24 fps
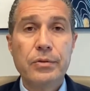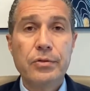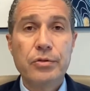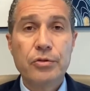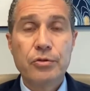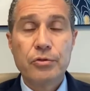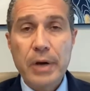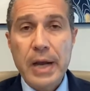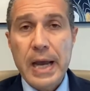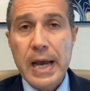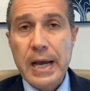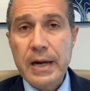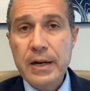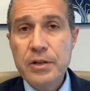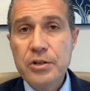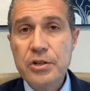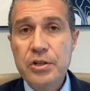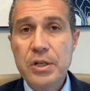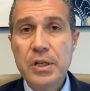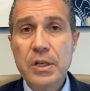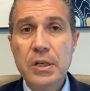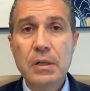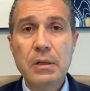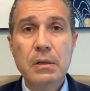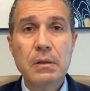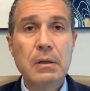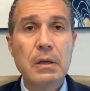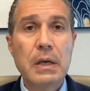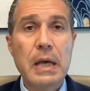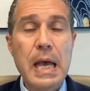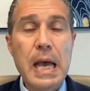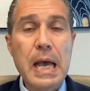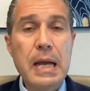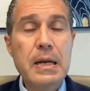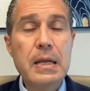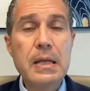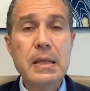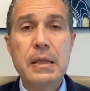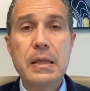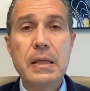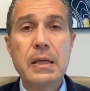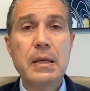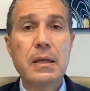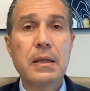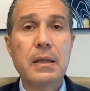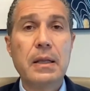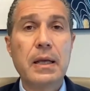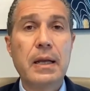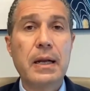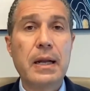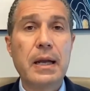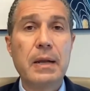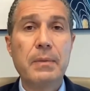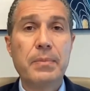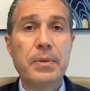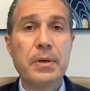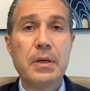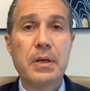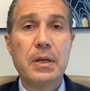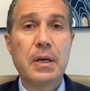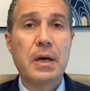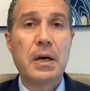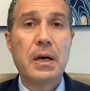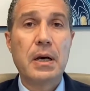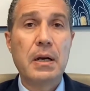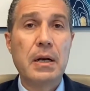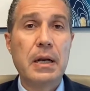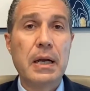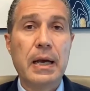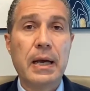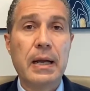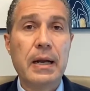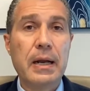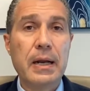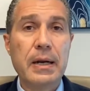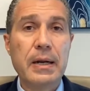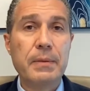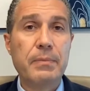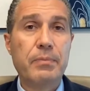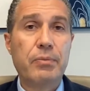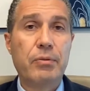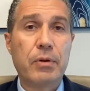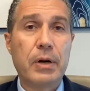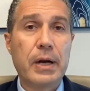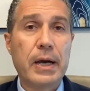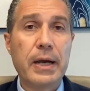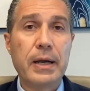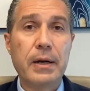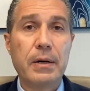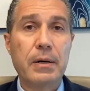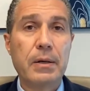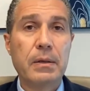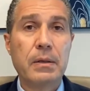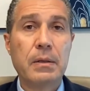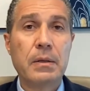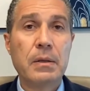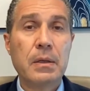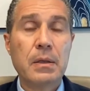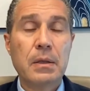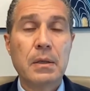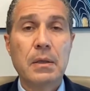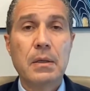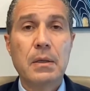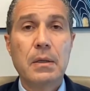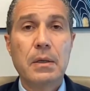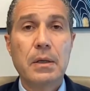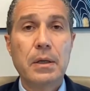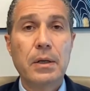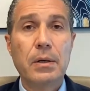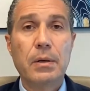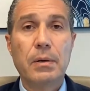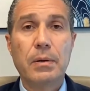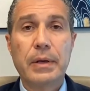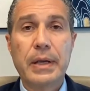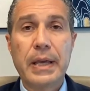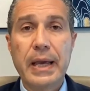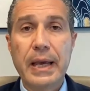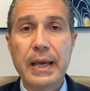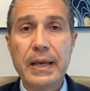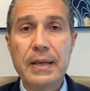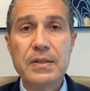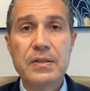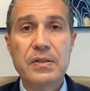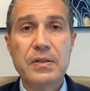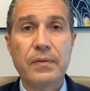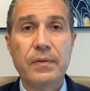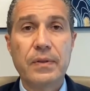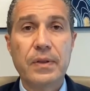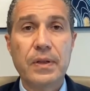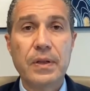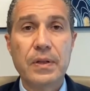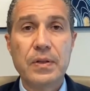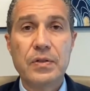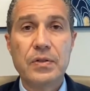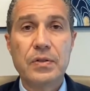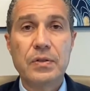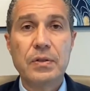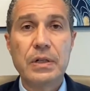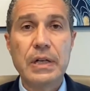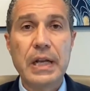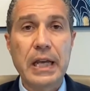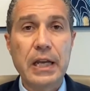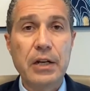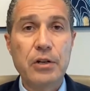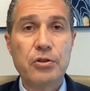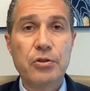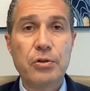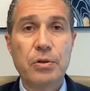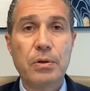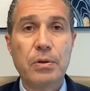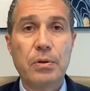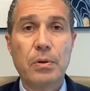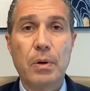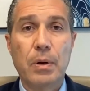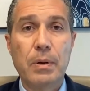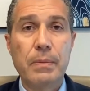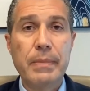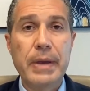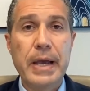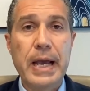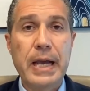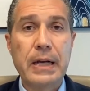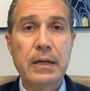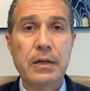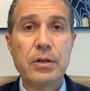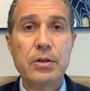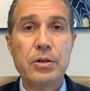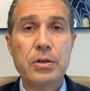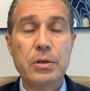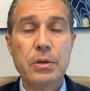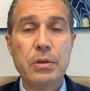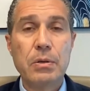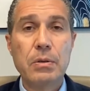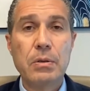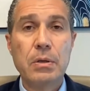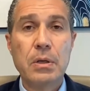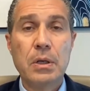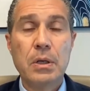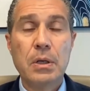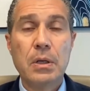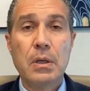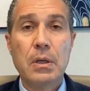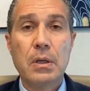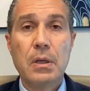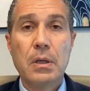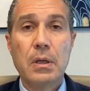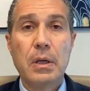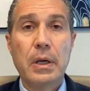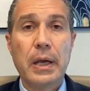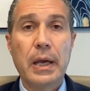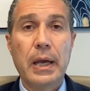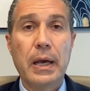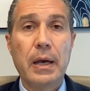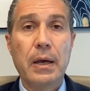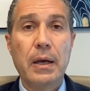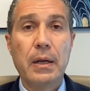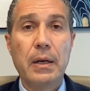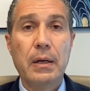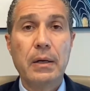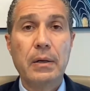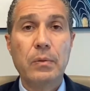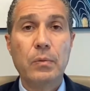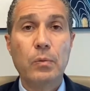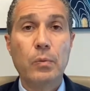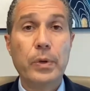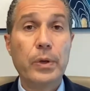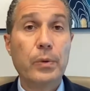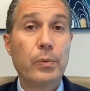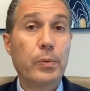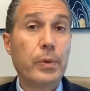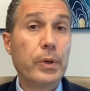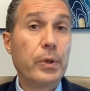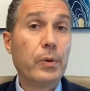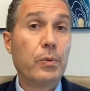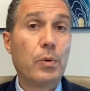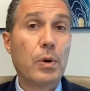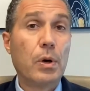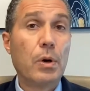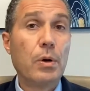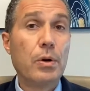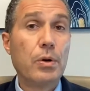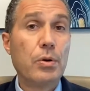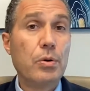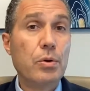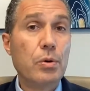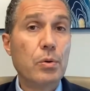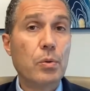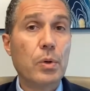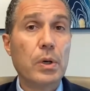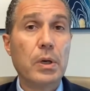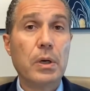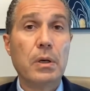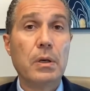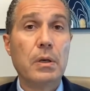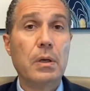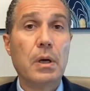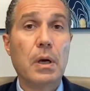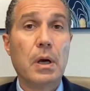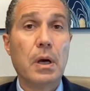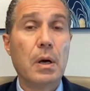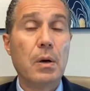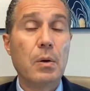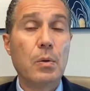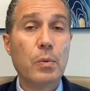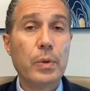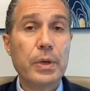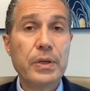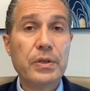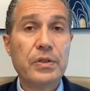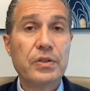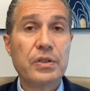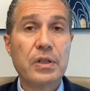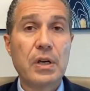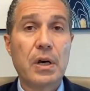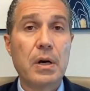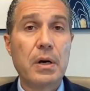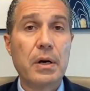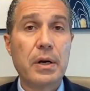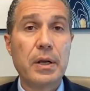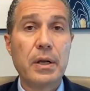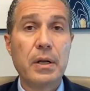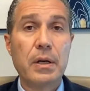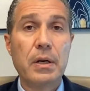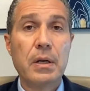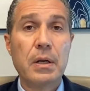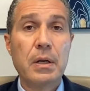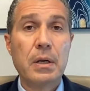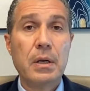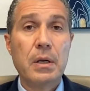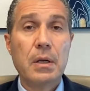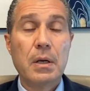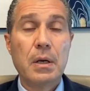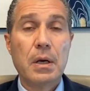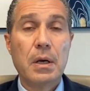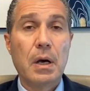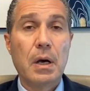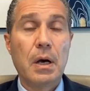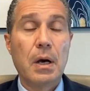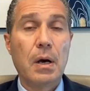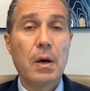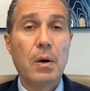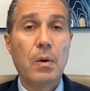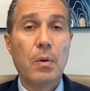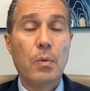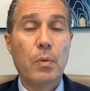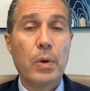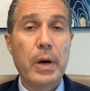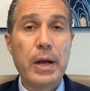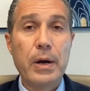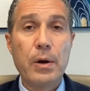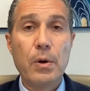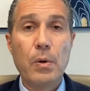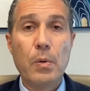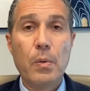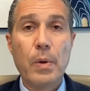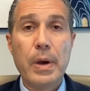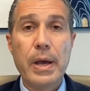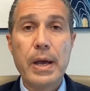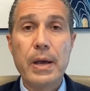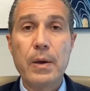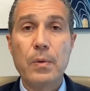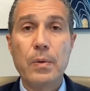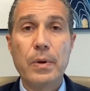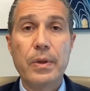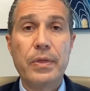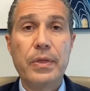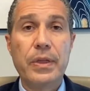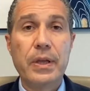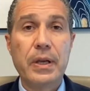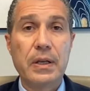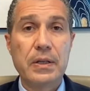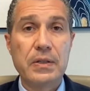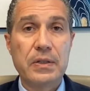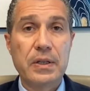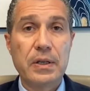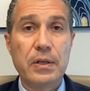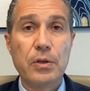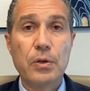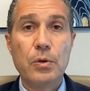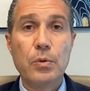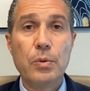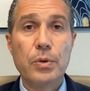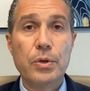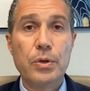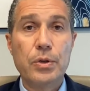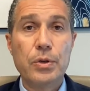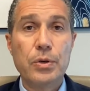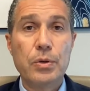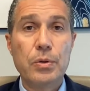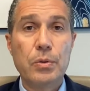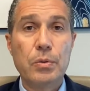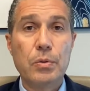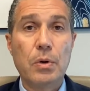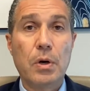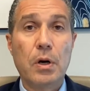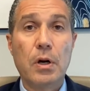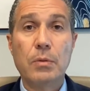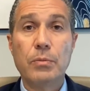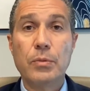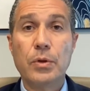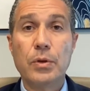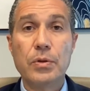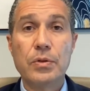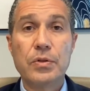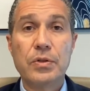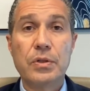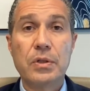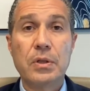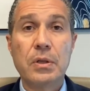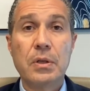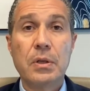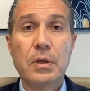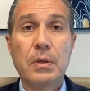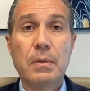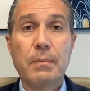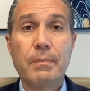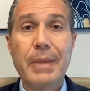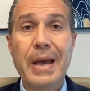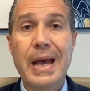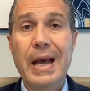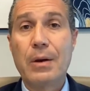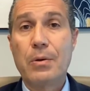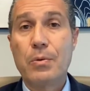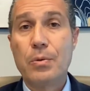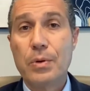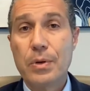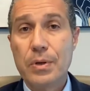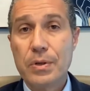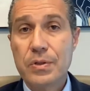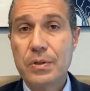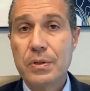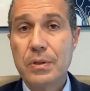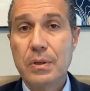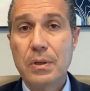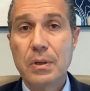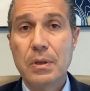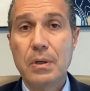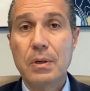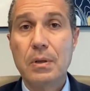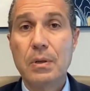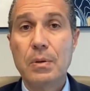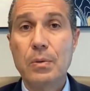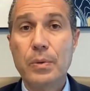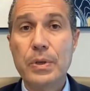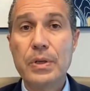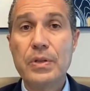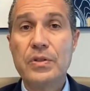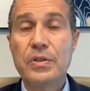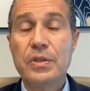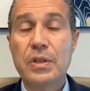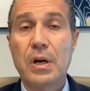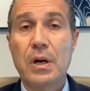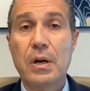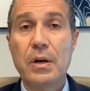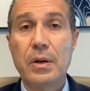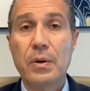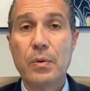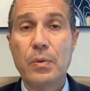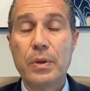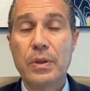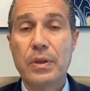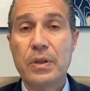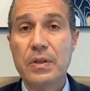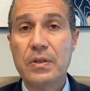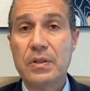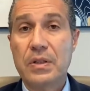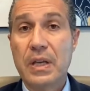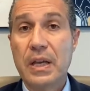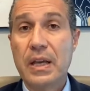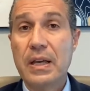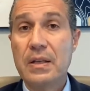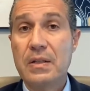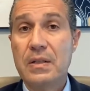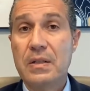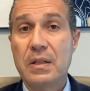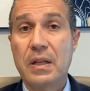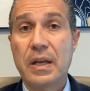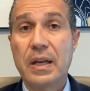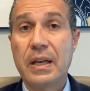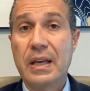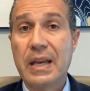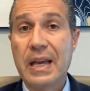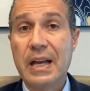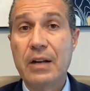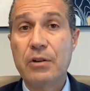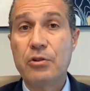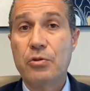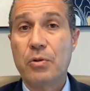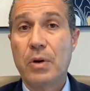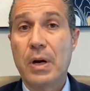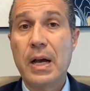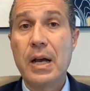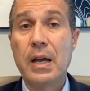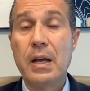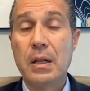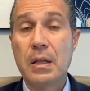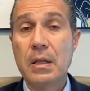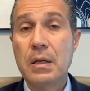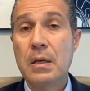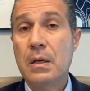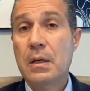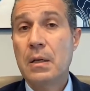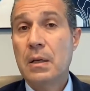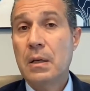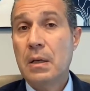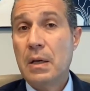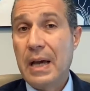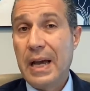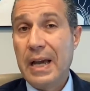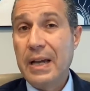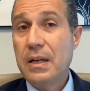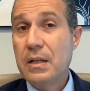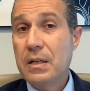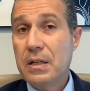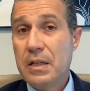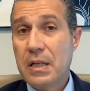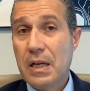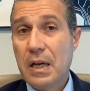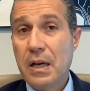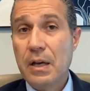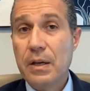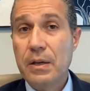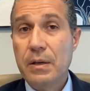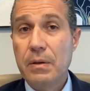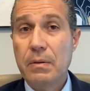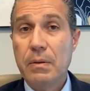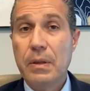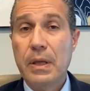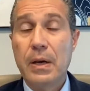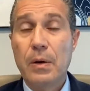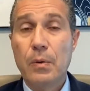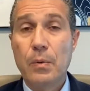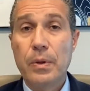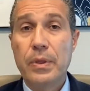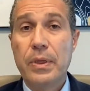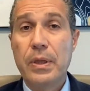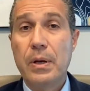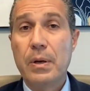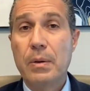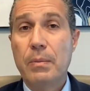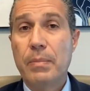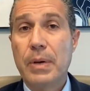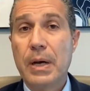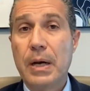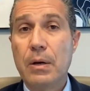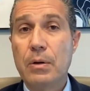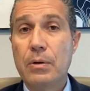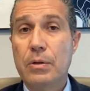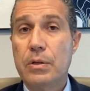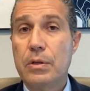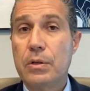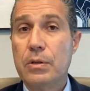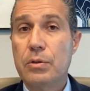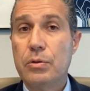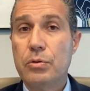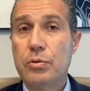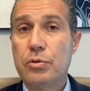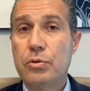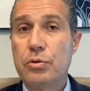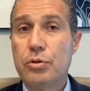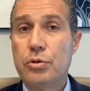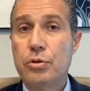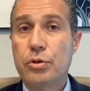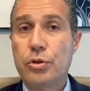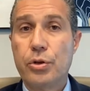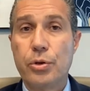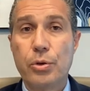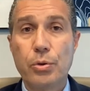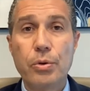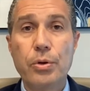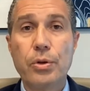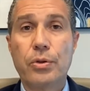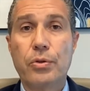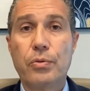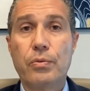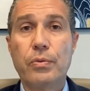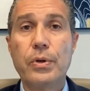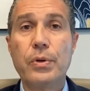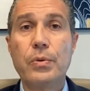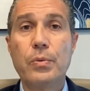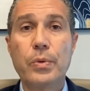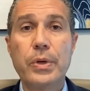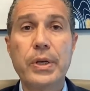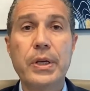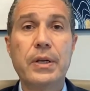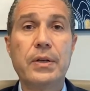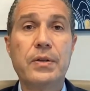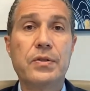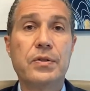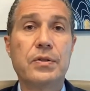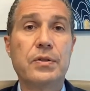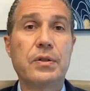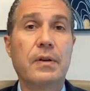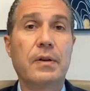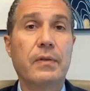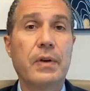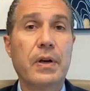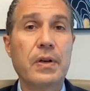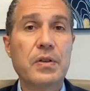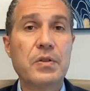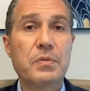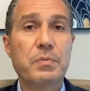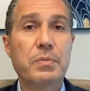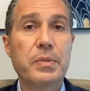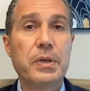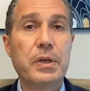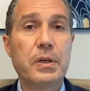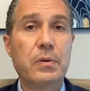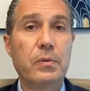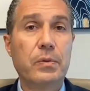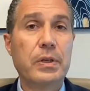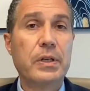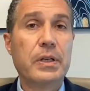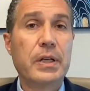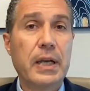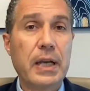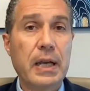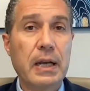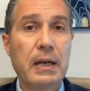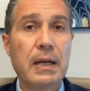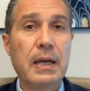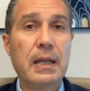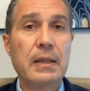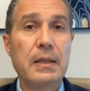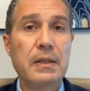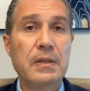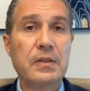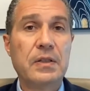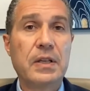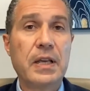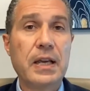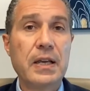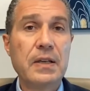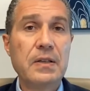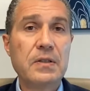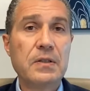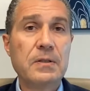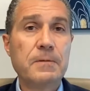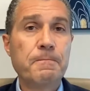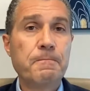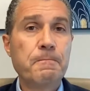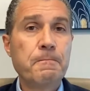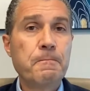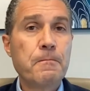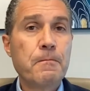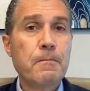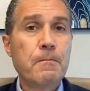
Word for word: strategy, anything that had been done on any prior, you know, case of this nature or magnitude and we rewrote a new one. Uh, we started uh, right away with things that you would do almost backwards. You know, we started with this case like at trial. I can tell you that within about two to three weeks of us being retained on this case,